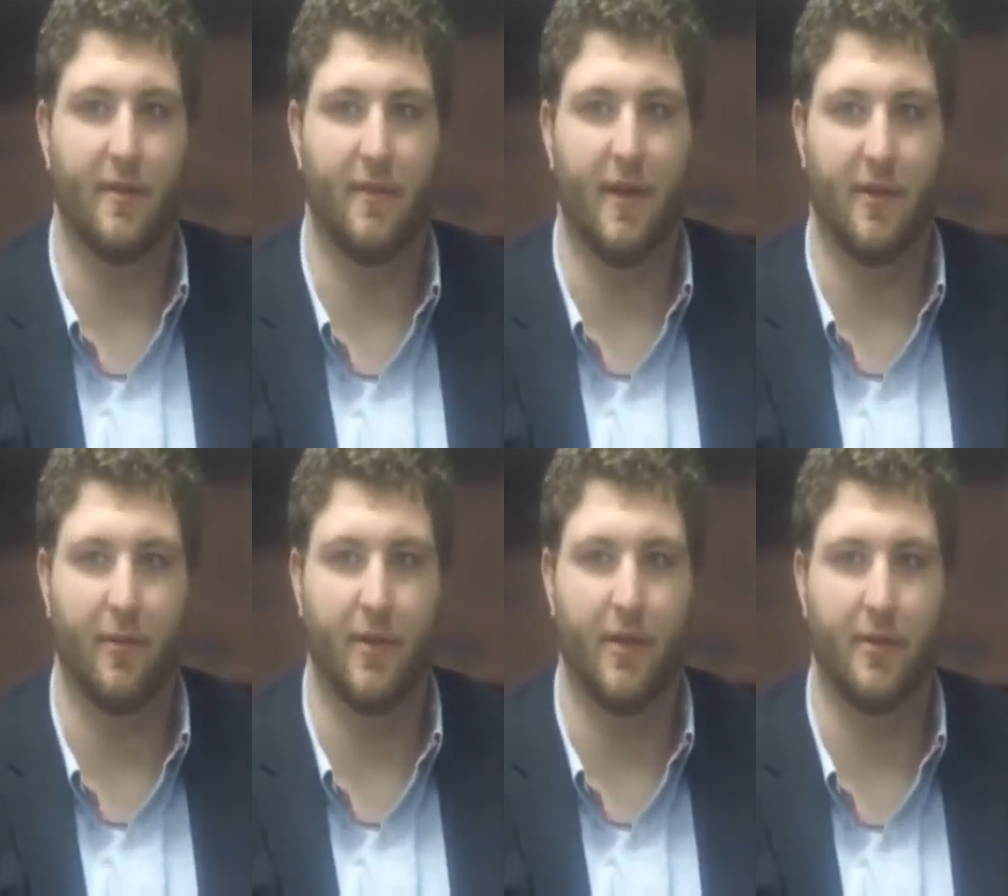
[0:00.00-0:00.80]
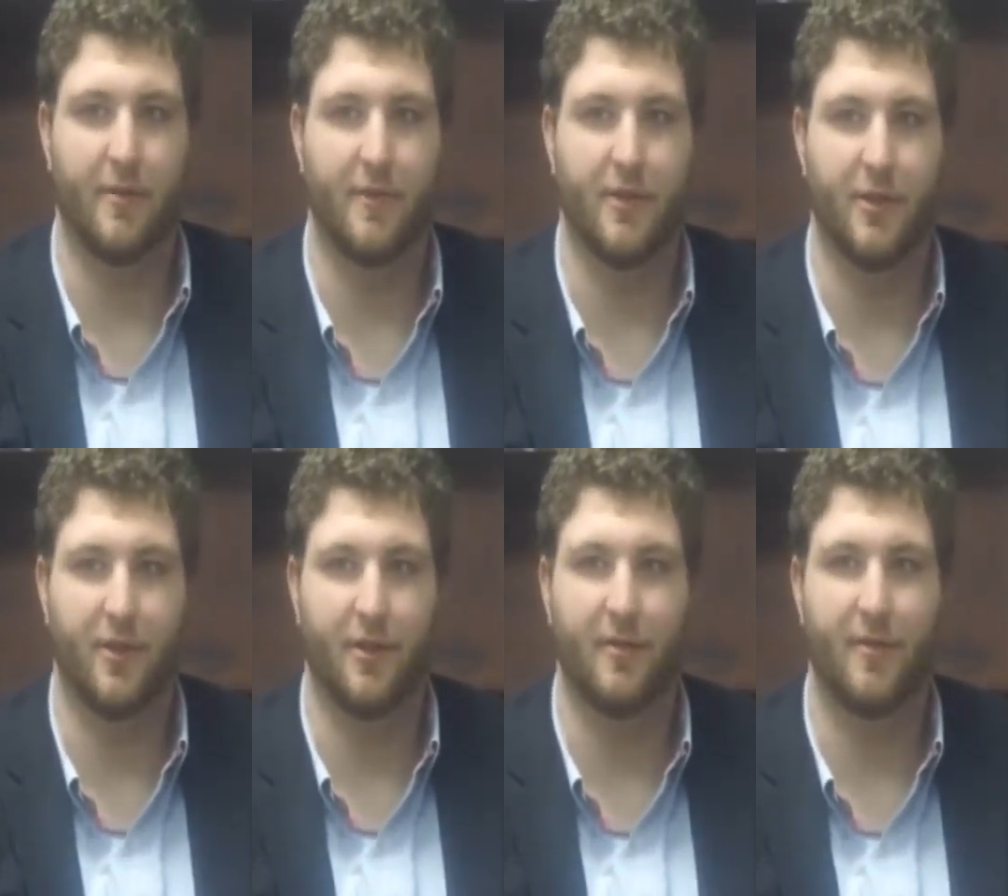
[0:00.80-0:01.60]
In fact, nobody knows for
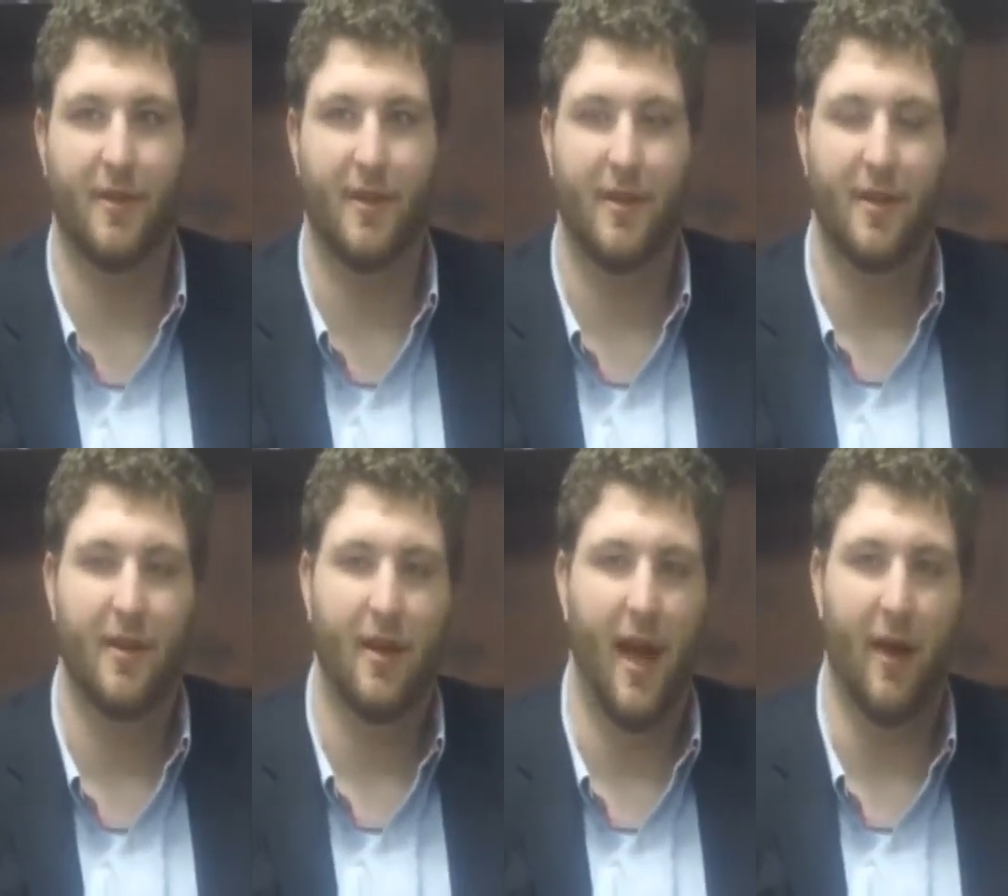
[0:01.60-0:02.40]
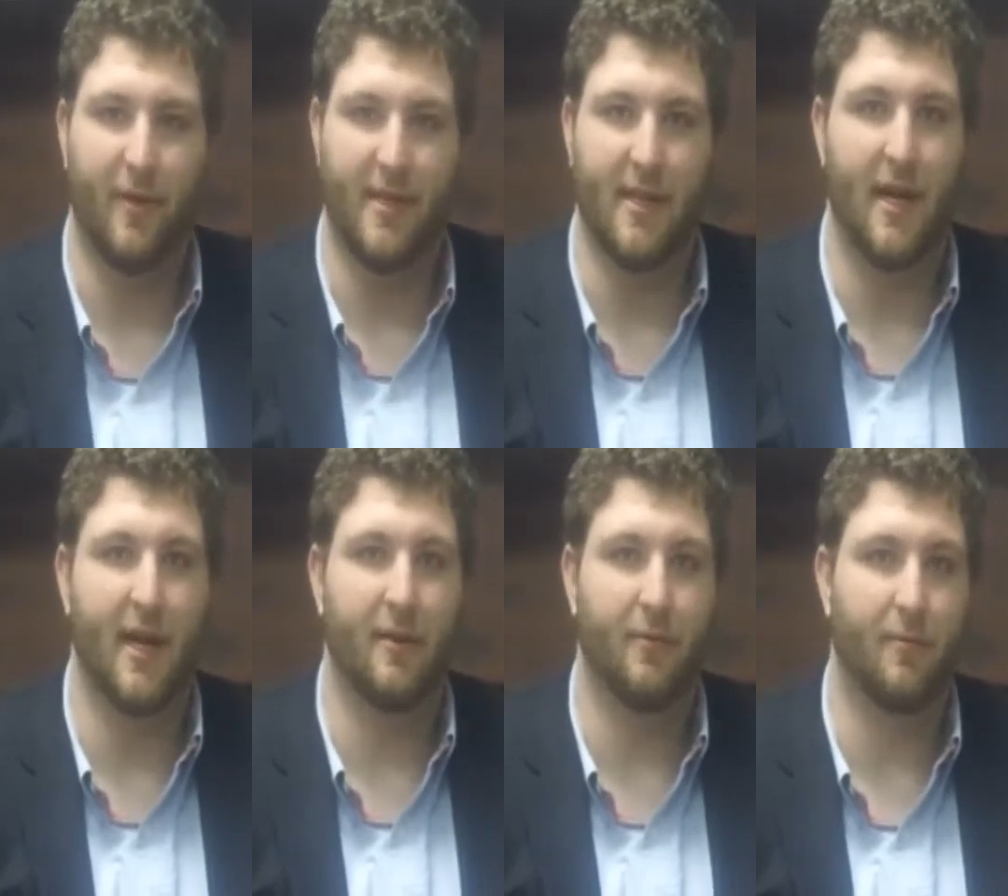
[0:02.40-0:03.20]
sure how he
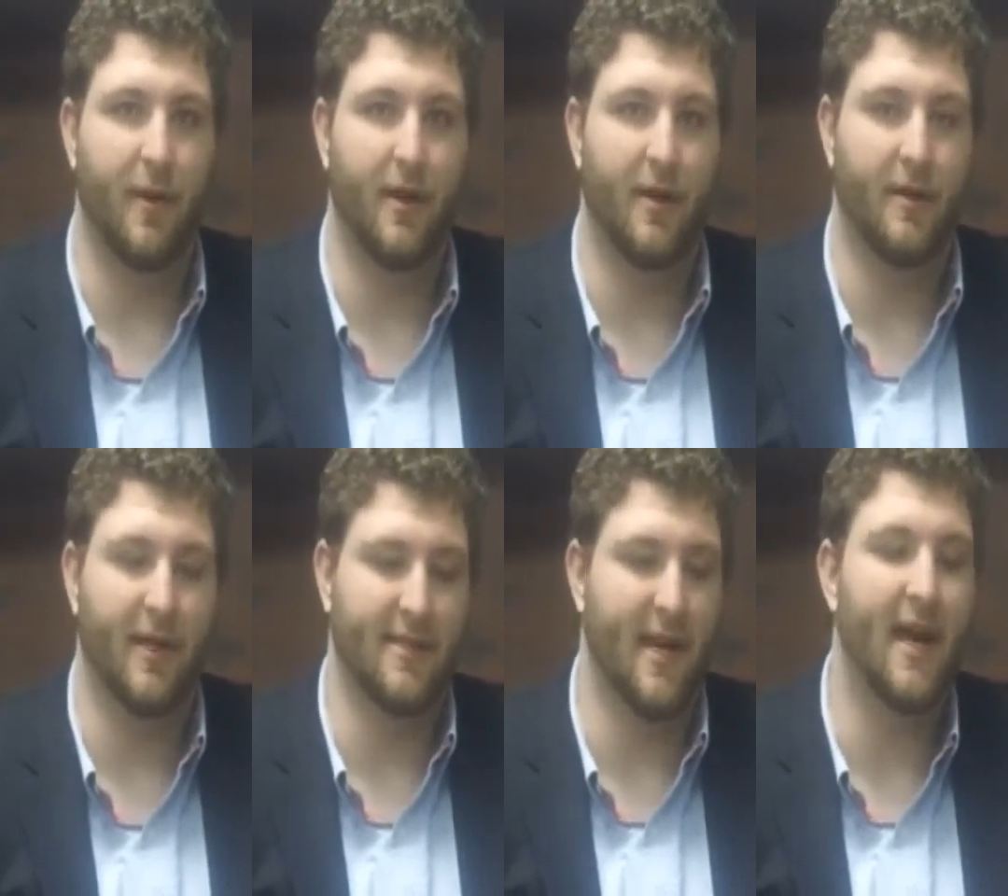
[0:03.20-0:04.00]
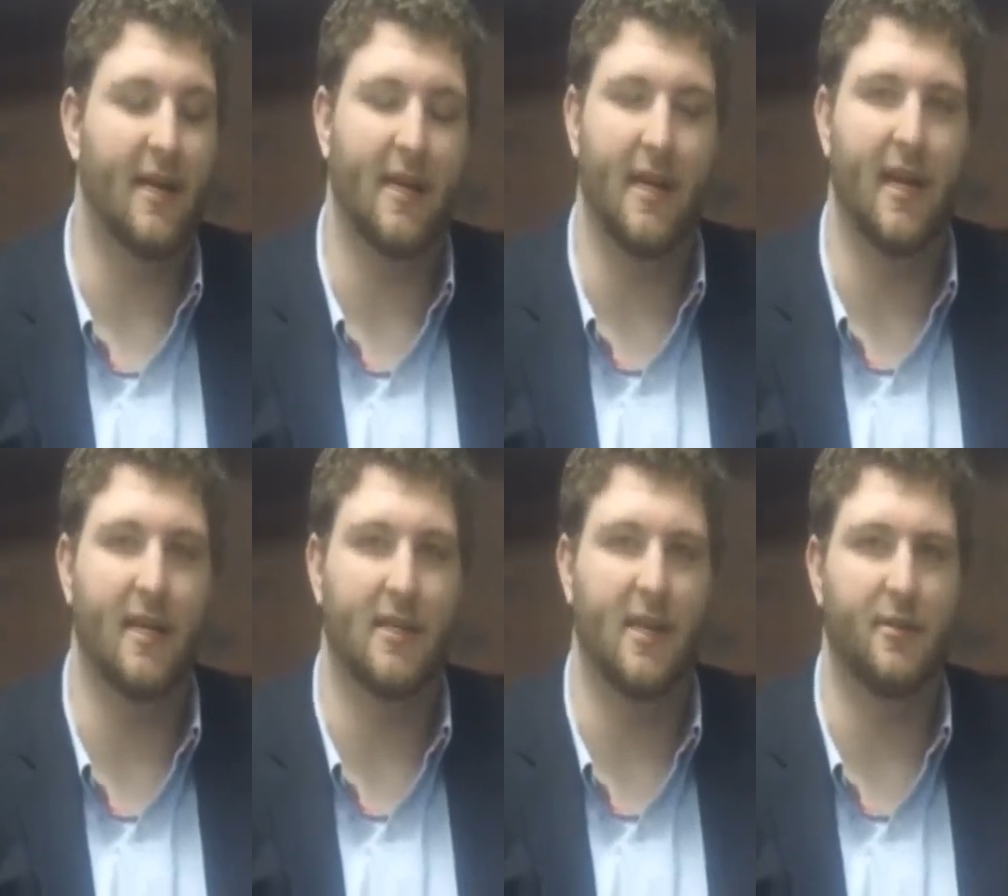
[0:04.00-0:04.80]
died or where exactly in
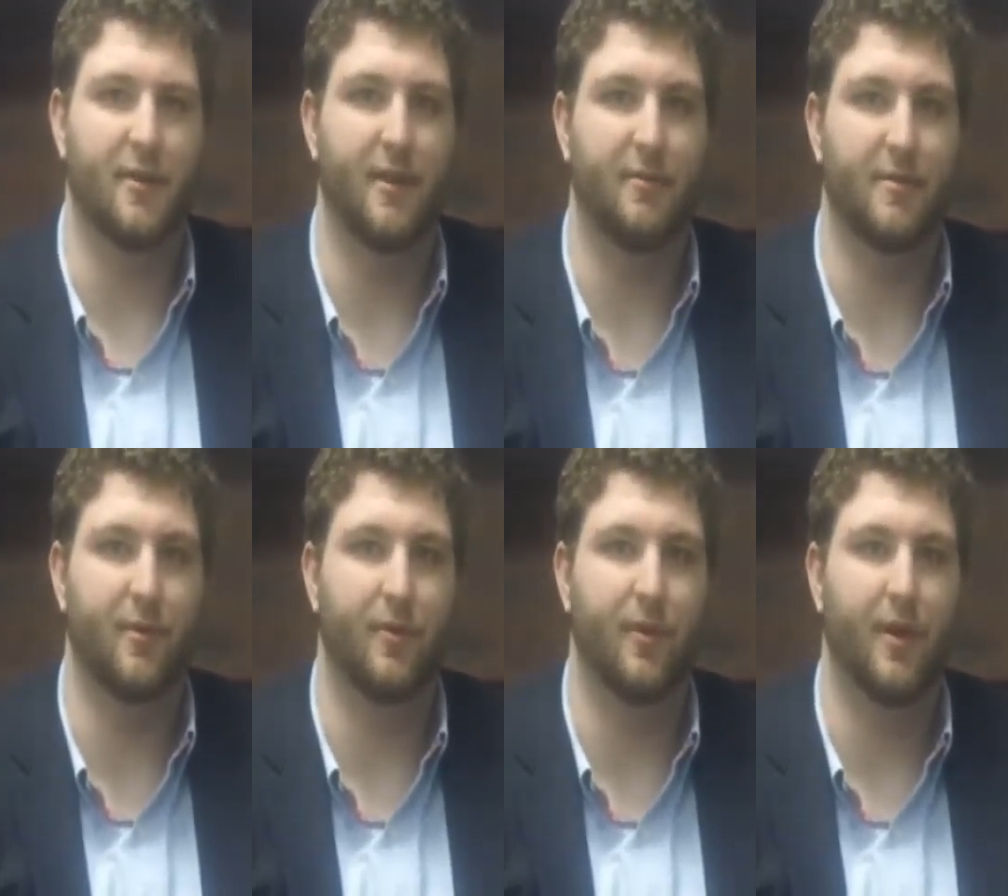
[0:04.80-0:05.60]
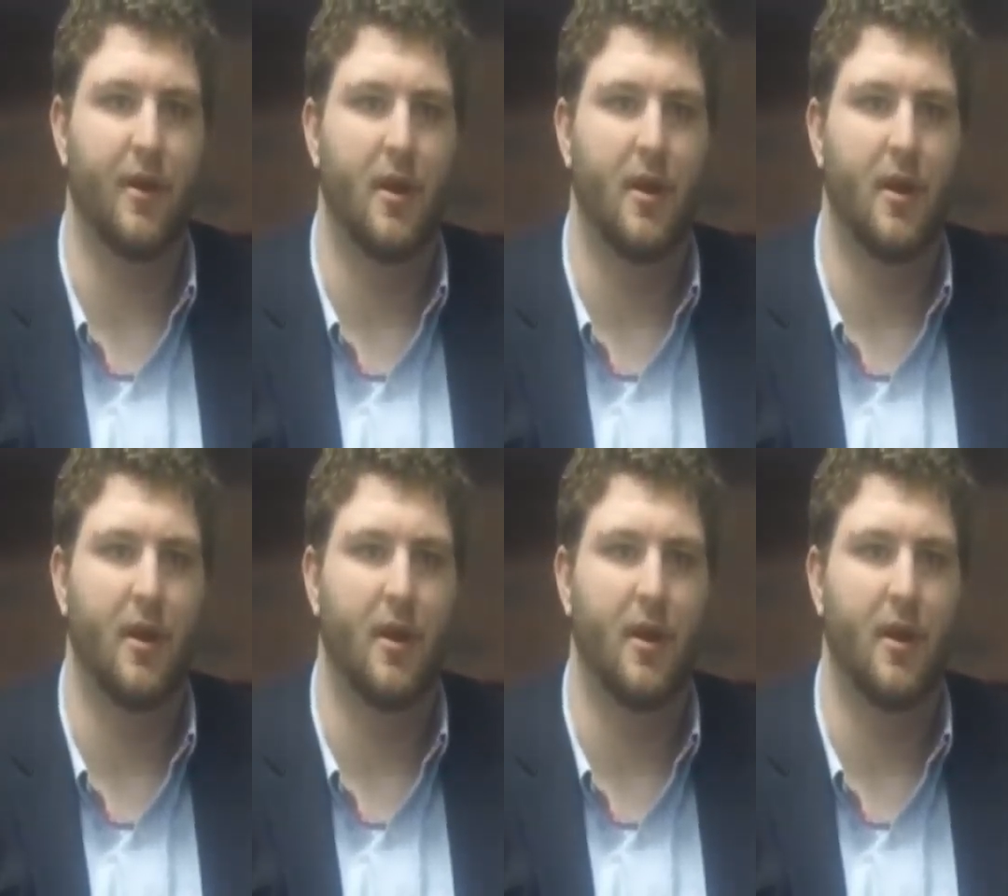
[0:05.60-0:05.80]
Alexandria he was born.